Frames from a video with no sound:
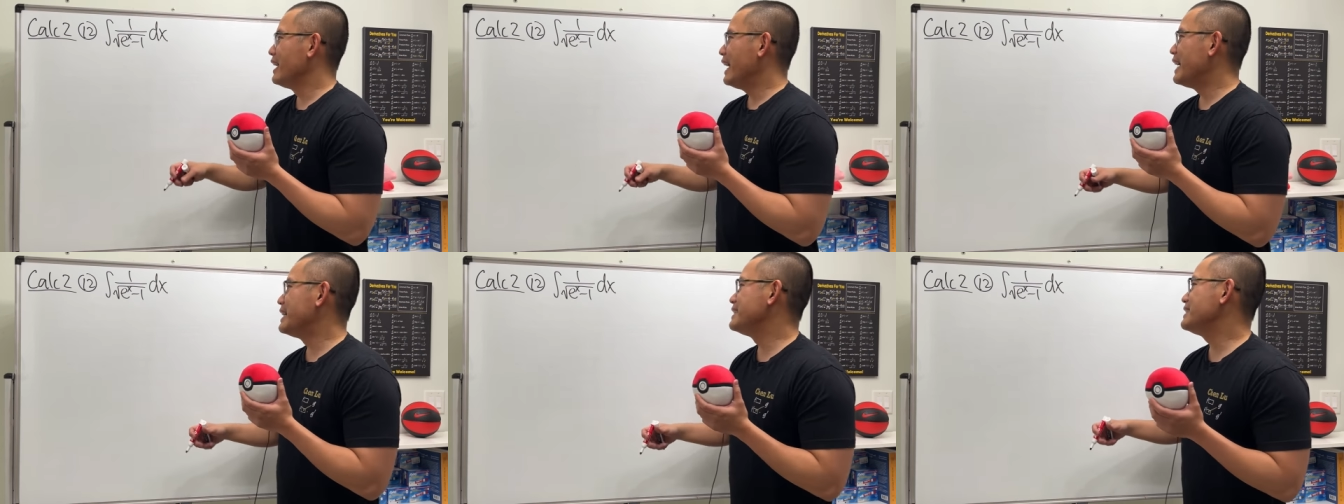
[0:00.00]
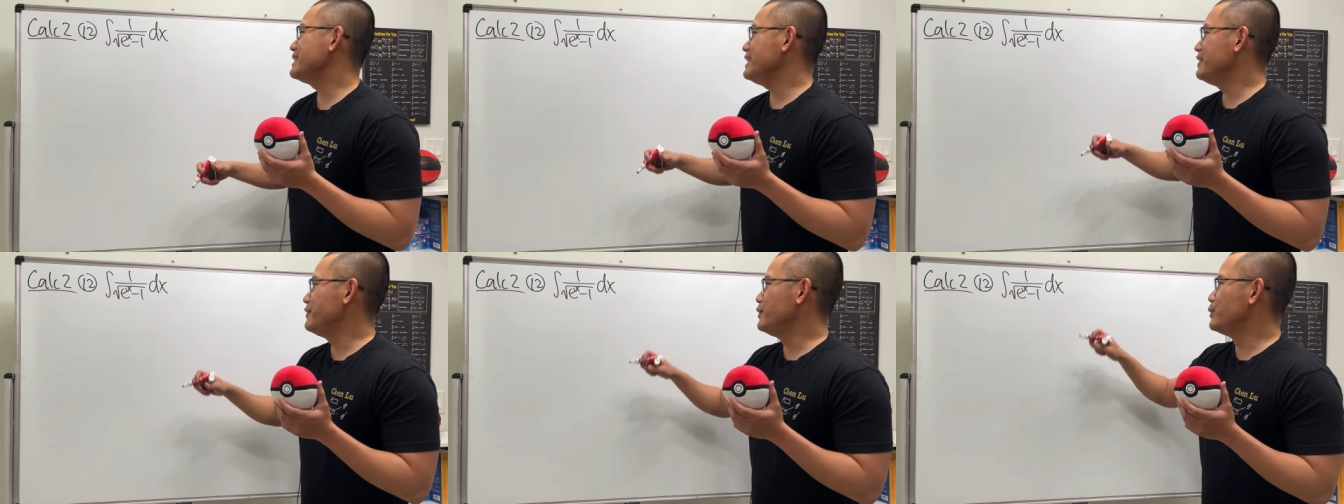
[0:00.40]
And
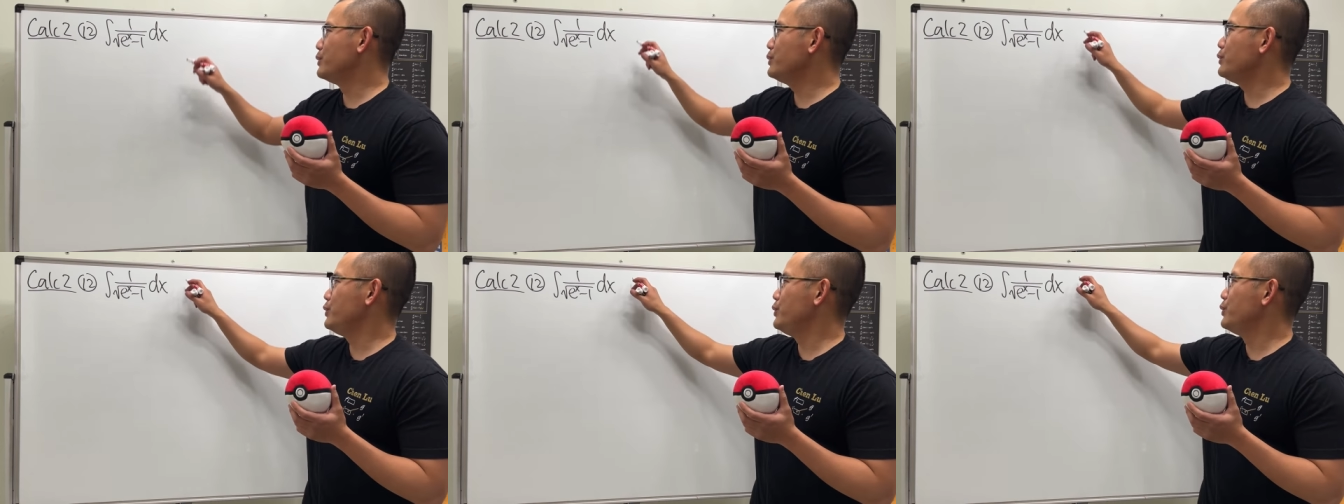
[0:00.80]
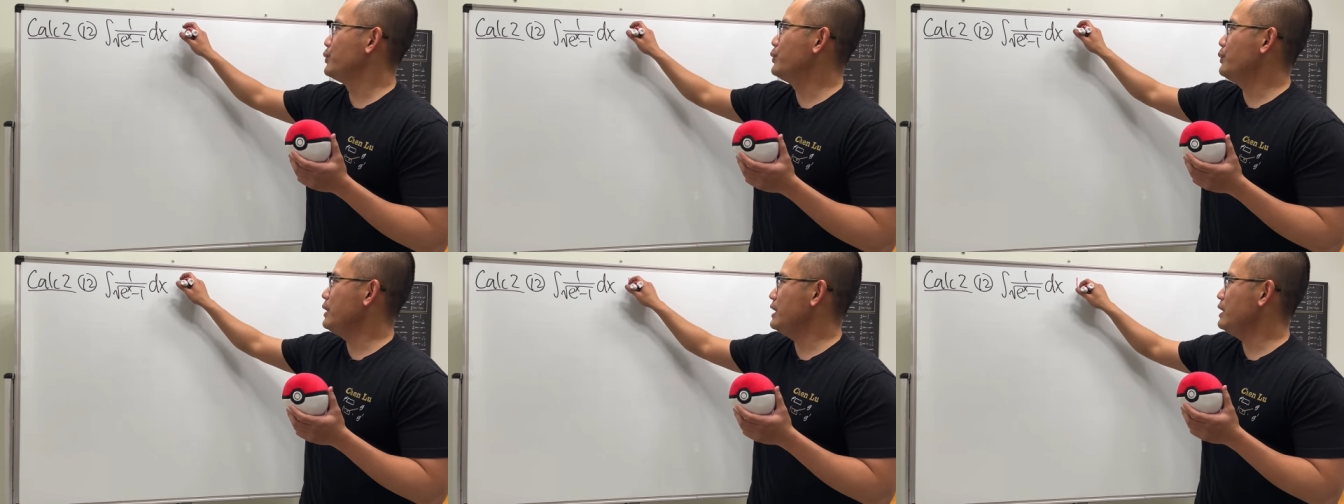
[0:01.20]
if you do
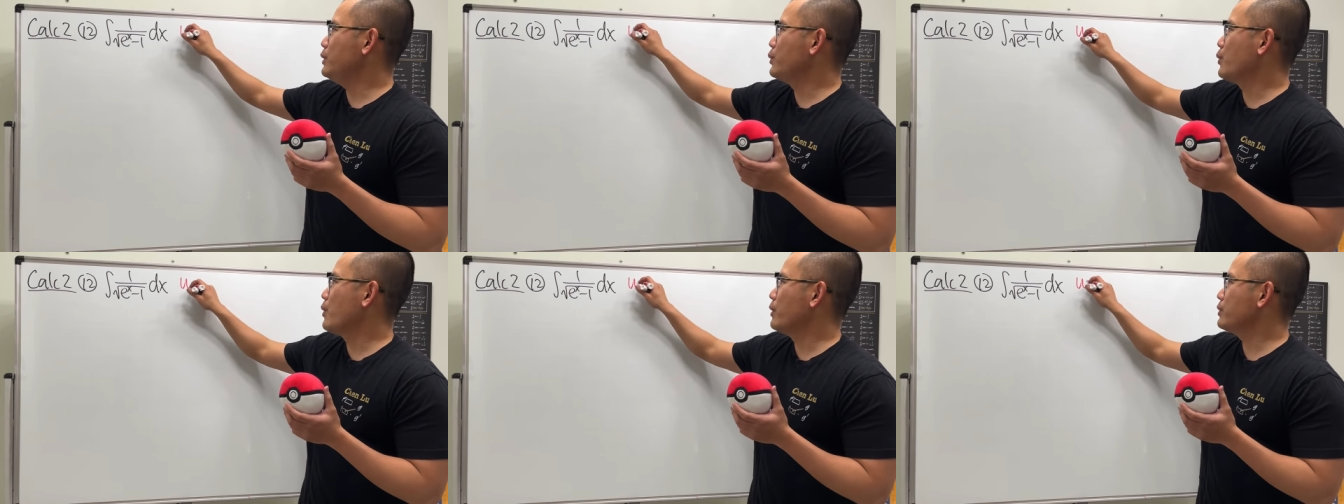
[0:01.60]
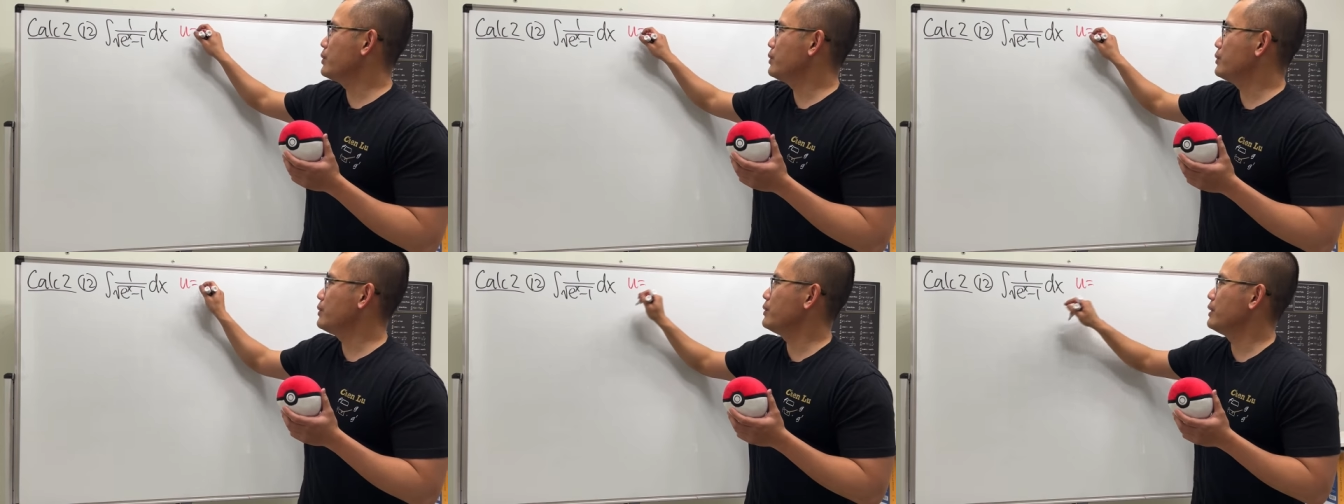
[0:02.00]
u equal
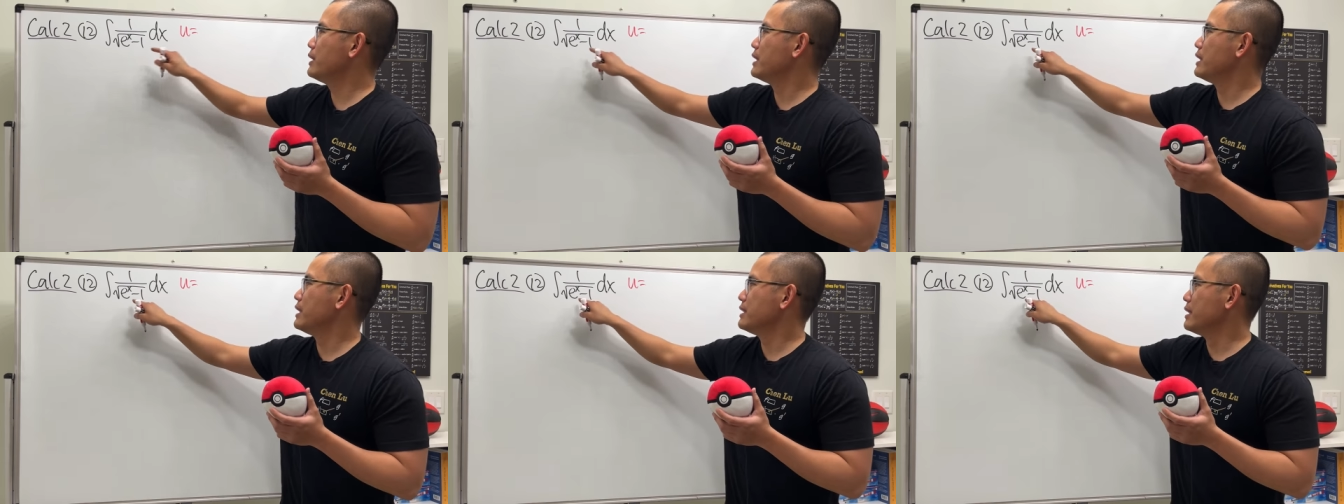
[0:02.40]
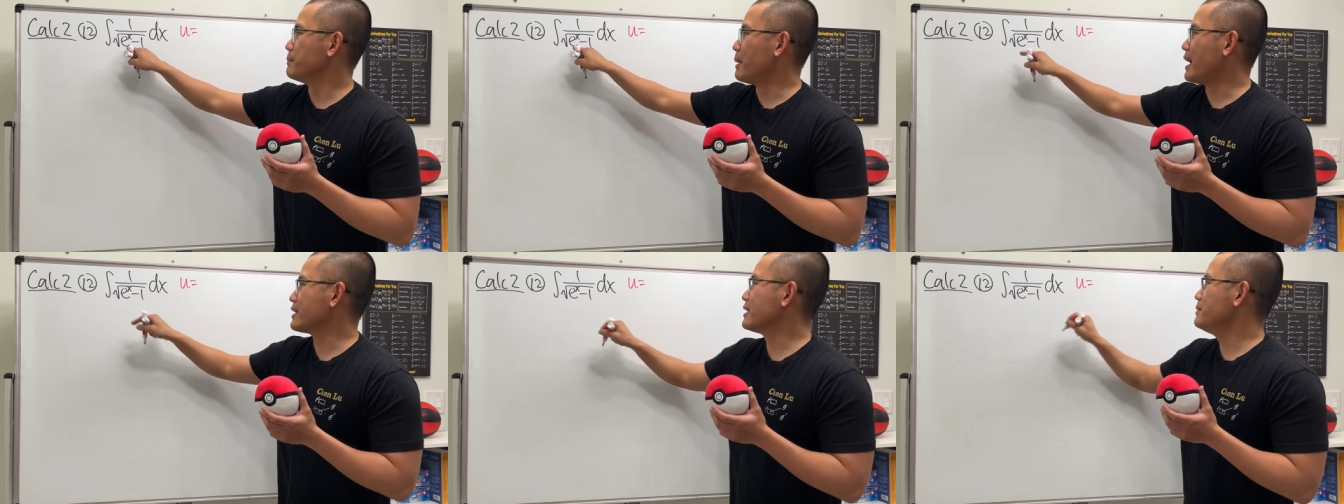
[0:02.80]
to the
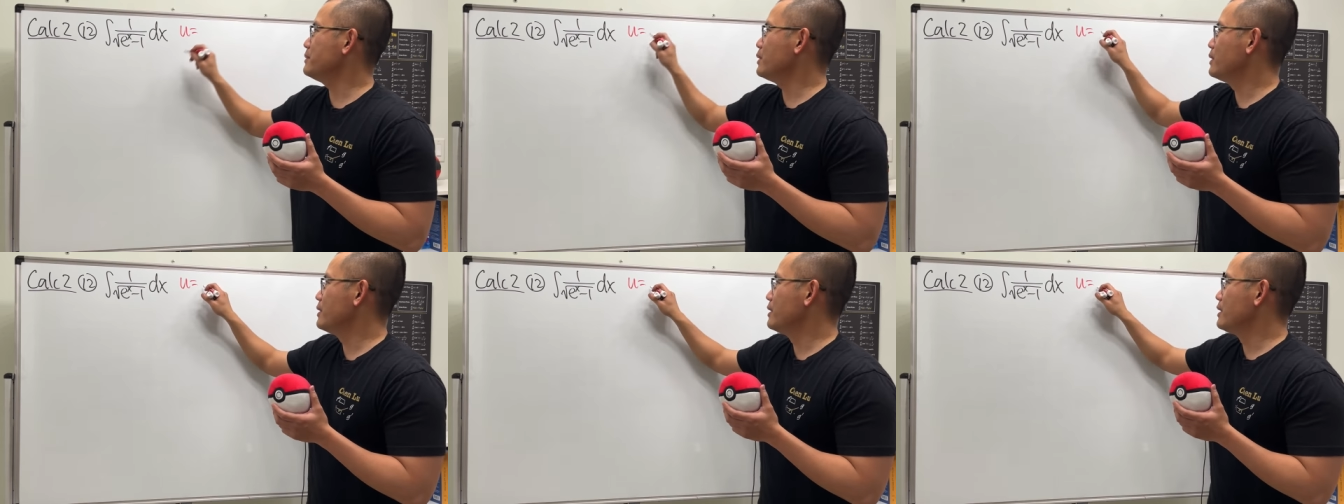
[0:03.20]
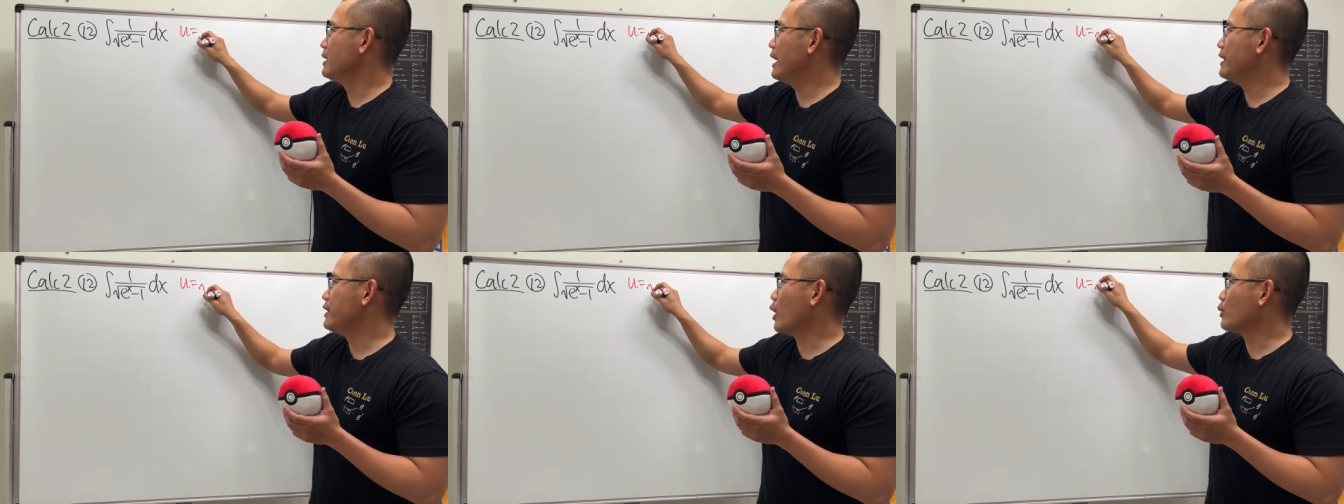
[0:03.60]
bottom
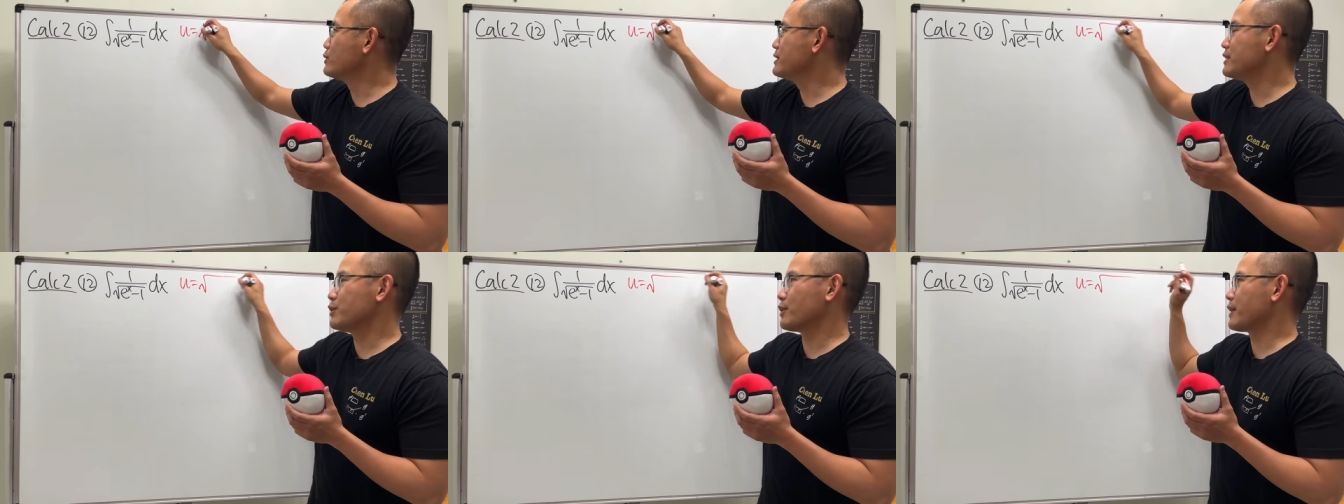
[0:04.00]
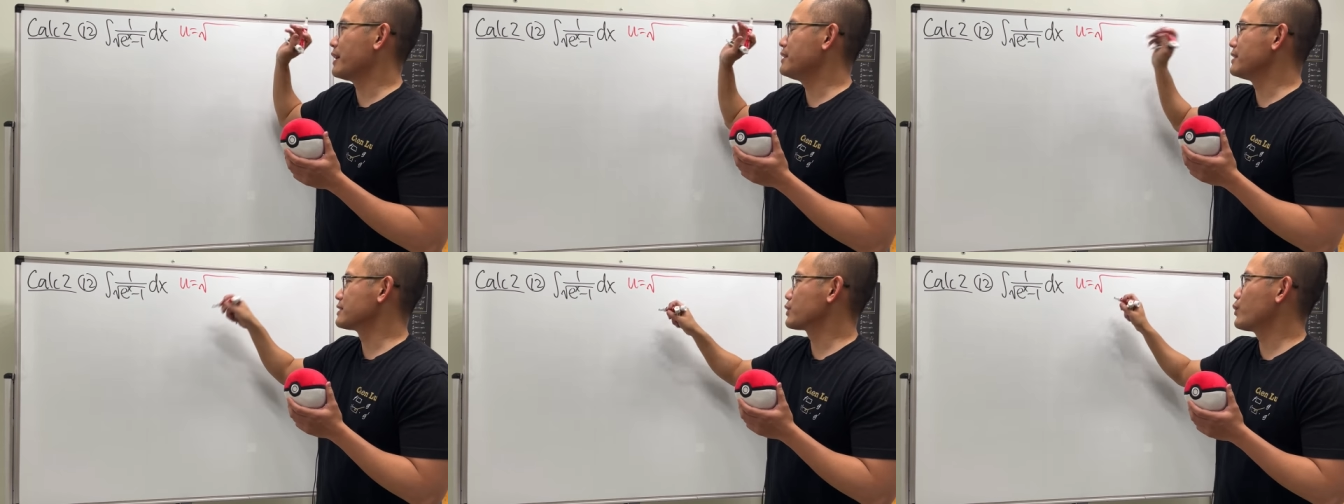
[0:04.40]
and the whole thing, okay,
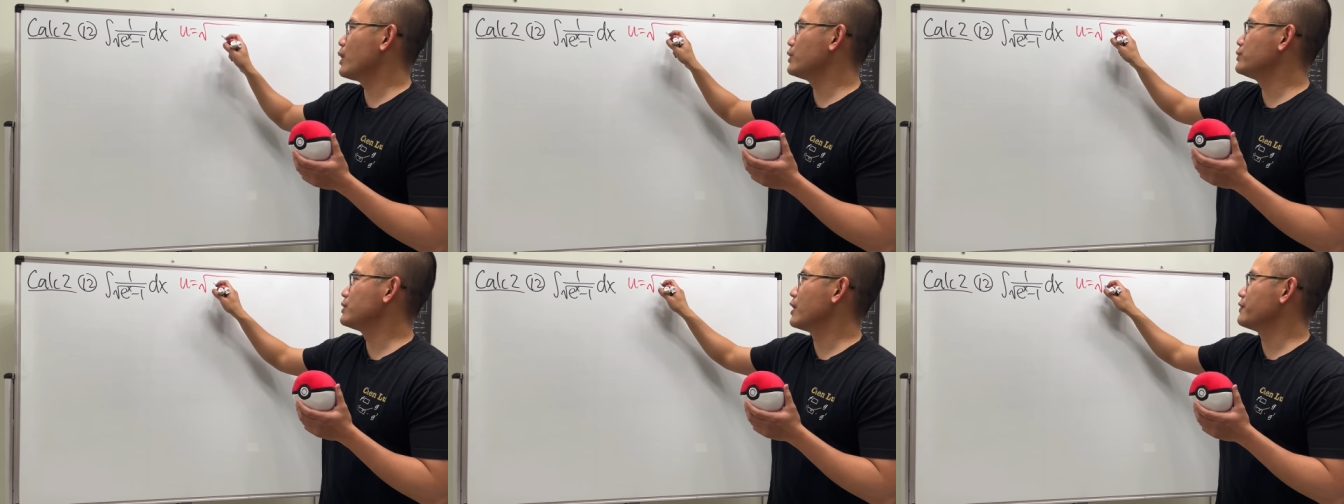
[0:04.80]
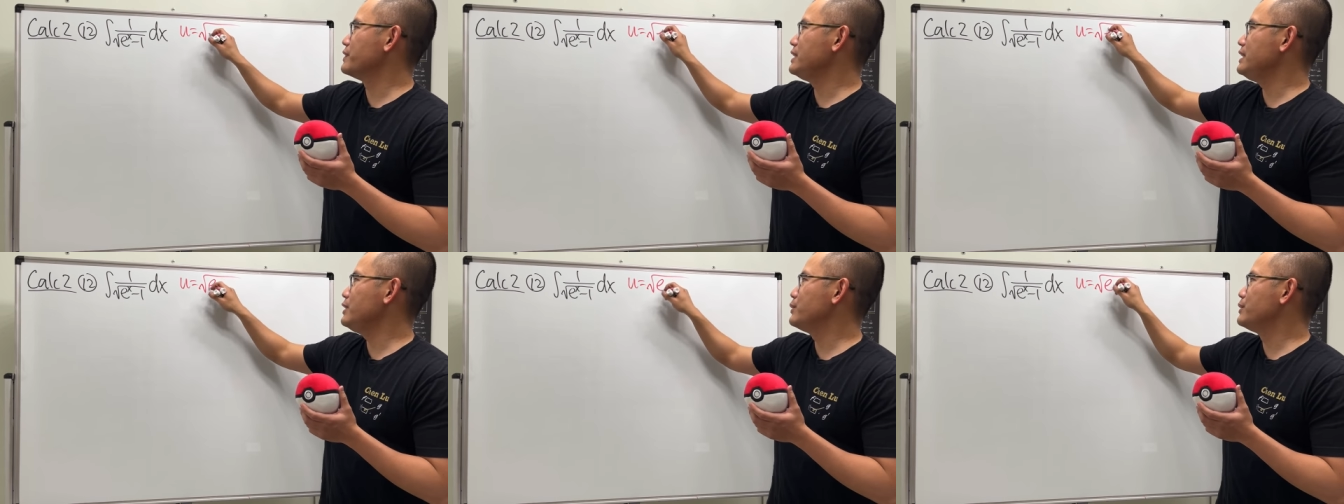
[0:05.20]
the square root of
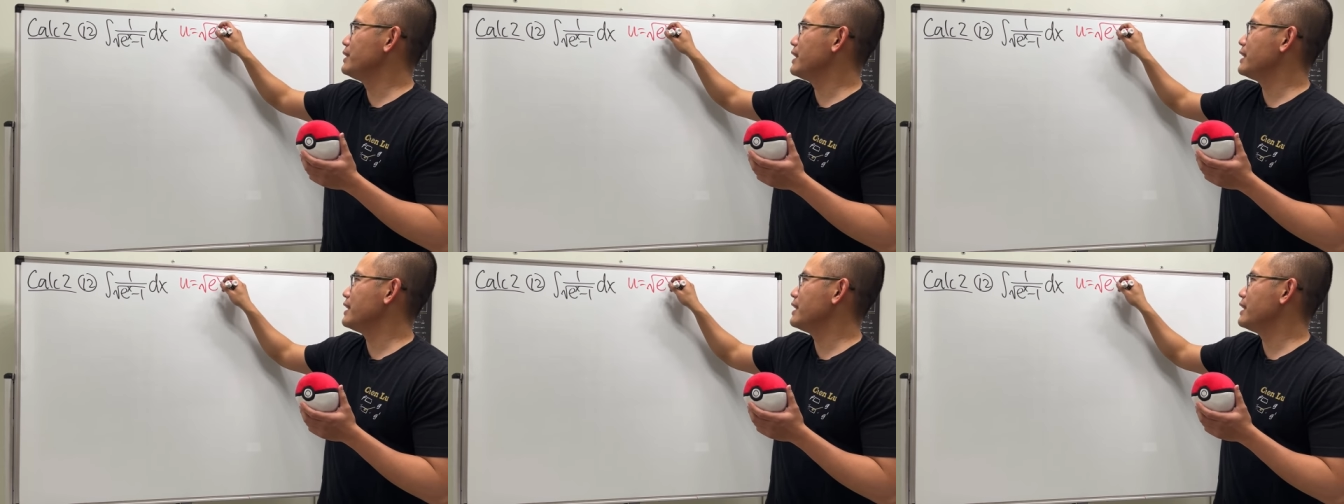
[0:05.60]
e to the